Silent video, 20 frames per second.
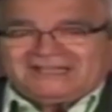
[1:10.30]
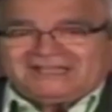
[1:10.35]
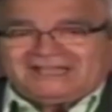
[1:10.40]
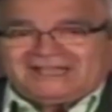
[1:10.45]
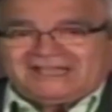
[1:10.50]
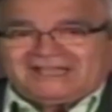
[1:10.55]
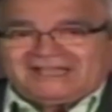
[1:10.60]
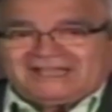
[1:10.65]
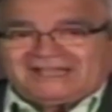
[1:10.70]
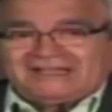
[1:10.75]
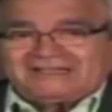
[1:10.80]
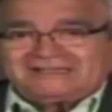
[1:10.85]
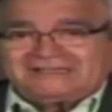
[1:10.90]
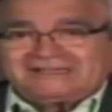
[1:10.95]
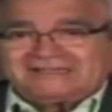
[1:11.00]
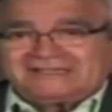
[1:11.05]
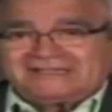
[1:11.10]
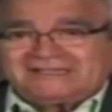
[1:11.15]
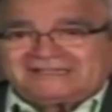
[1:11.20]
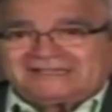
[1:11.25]

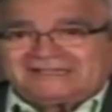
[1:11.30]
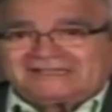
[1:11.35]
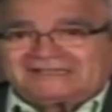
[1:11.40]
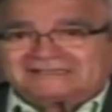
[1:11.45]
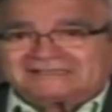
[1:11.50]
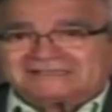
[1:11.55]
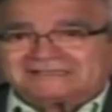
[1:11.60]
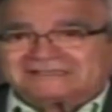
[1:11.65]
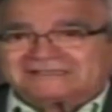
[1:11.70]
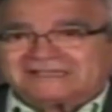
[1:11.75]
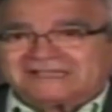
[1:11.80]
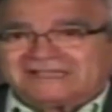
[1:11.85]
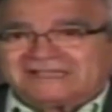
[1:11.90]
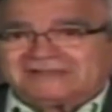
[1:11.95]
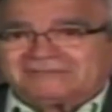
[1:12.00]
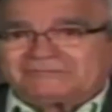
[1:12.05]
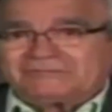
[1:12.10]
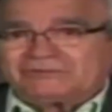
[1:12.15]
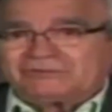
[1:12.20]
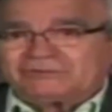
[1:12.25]
And
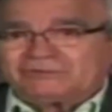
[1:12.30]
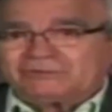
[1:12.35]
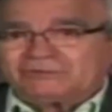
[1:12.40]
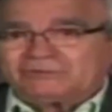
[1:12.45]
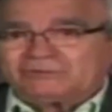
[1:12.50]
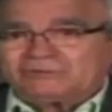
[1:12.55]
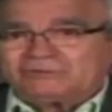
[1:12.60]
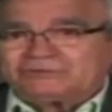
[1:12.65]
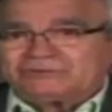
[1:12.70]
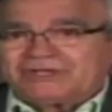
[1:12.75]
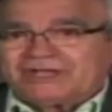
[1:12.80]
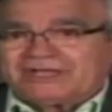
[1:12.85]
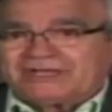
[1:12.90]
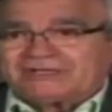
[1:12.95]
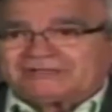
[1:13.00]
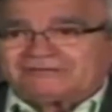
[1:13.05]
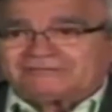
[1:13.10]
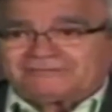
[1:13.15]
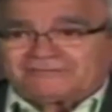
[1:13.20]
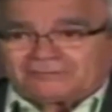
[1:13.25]
came to
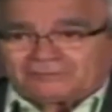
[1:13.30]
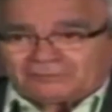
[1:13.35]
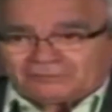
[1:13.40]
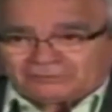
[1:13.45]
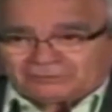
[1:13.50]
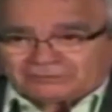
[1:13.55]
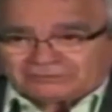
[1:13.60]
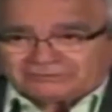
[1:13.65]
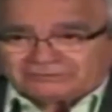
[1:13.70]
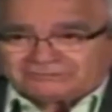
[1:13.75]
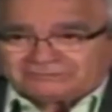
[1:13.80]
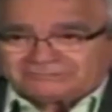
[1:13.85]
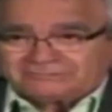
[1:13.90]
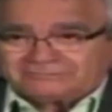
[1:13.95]
Channel 4